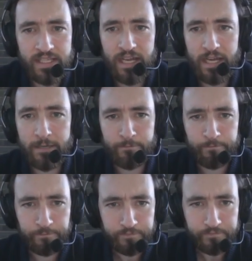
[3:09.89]

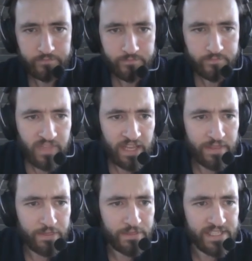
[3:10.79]

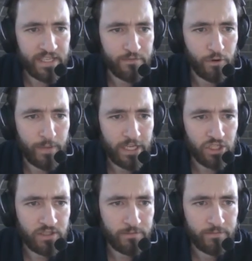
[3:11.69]
that this
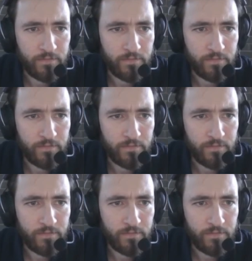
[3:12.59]
information